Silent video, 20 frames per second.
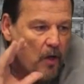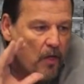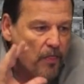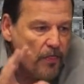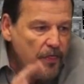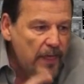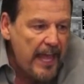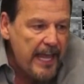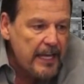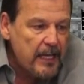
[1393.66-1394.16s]

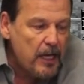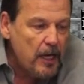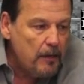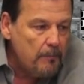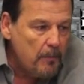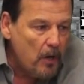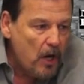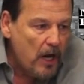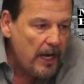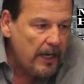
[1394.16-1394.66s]
They
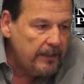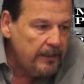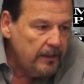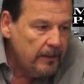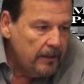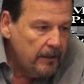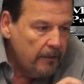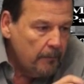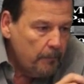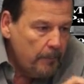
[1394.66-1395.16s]
come
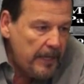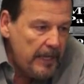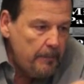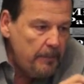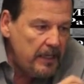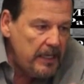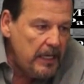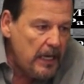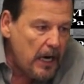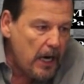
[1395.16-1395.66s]
on,
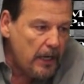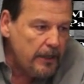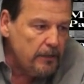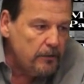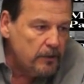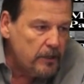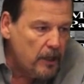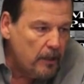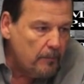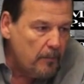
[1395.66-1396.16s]
Peabody
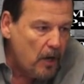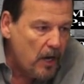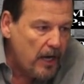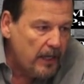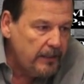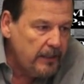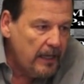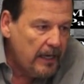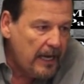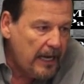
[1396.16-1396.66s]
Arnold come
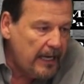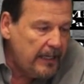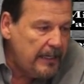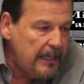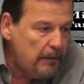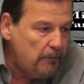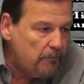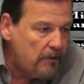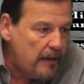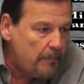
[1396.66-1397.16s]
on, and
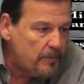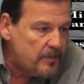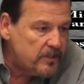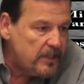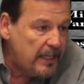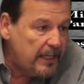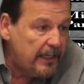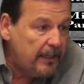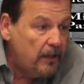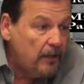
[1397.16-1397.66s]
they're
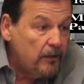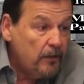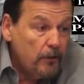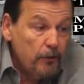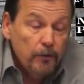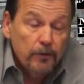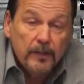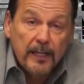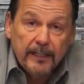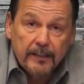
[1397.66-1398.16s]
representing,
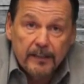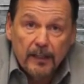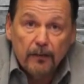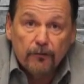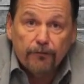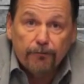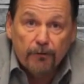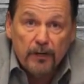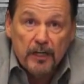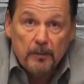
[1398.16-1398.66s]
you'll like
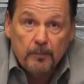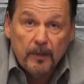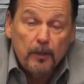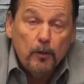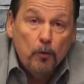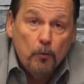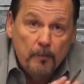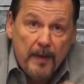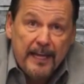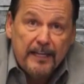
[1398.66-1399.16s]
this, Friedman,
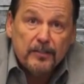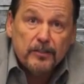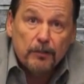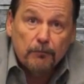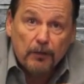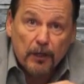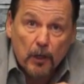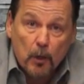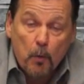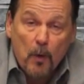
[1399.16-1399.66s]
who makes the
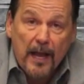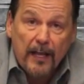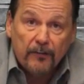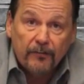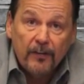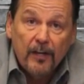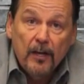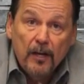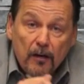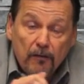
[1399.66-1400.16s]

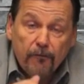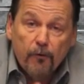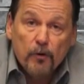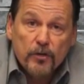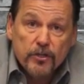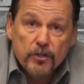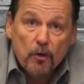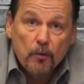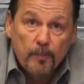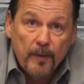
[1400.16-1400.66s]
request for
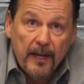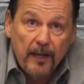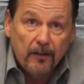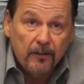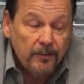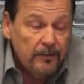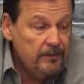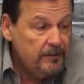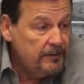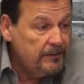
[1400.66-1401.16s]

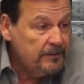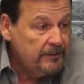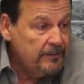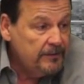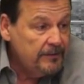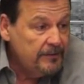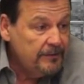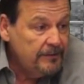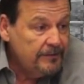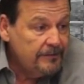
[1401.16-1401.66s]
Zobel.
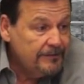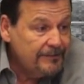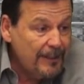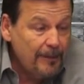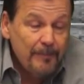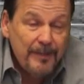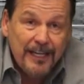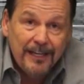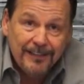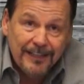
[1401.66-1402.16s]

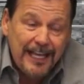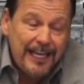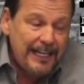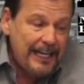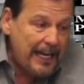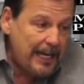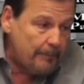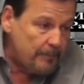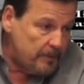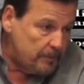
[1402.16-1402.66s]
Tell me how that
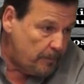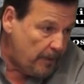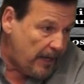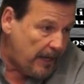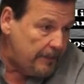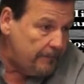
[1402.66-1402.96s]
happens.